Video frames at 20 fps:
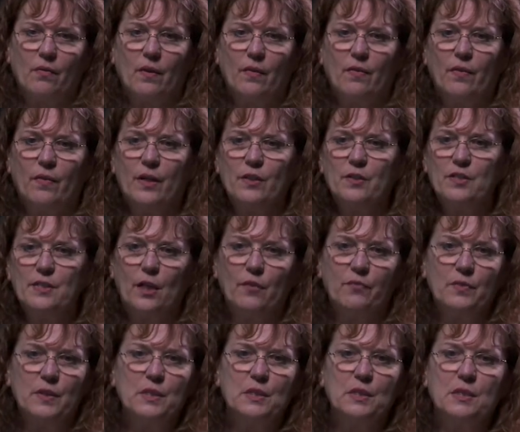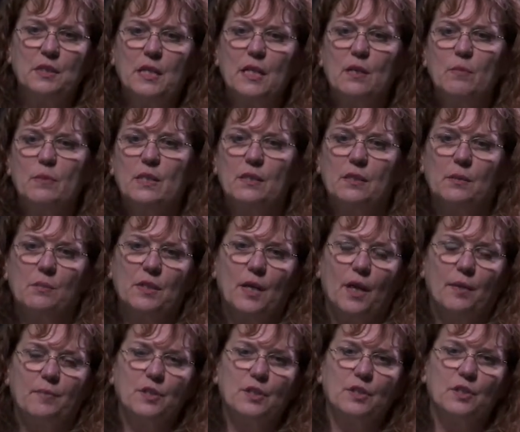Their self-esteem is
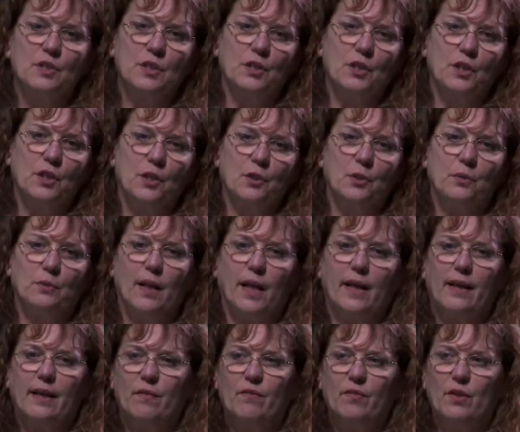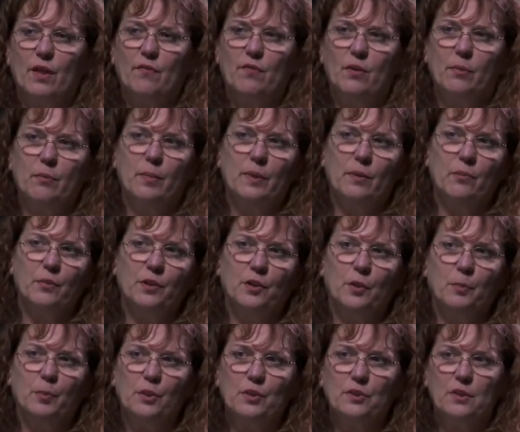sometimes skewed. Like, have you been with
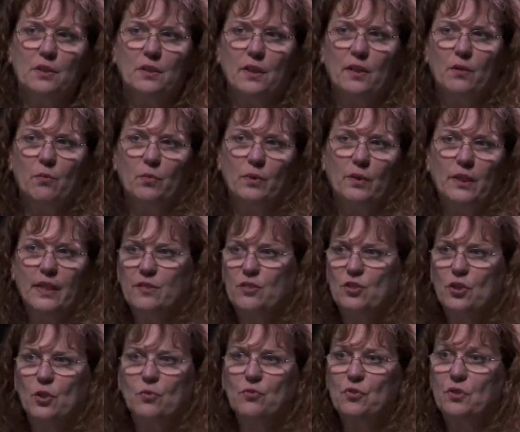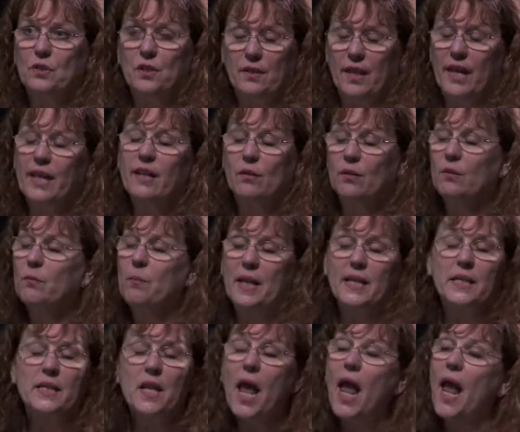the person that really has told you that they
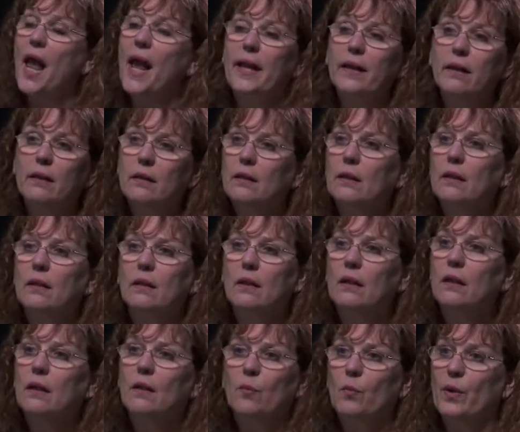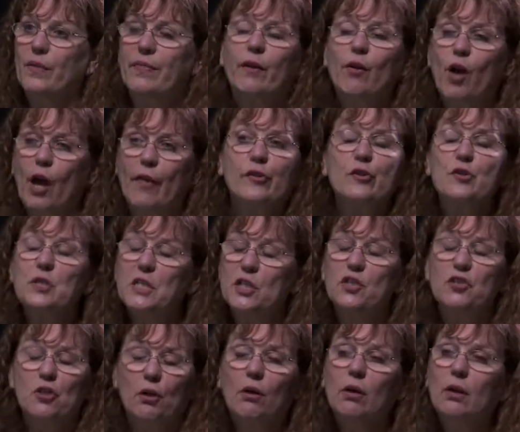made an A with their other
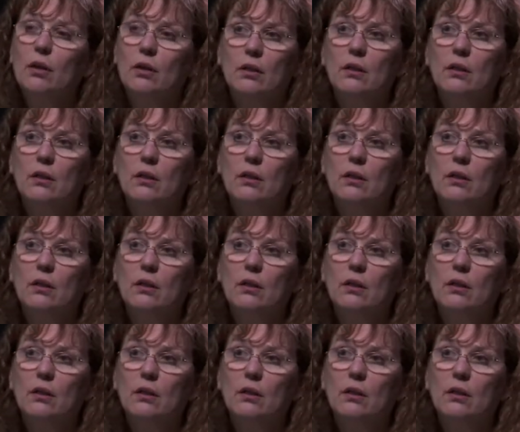teacher?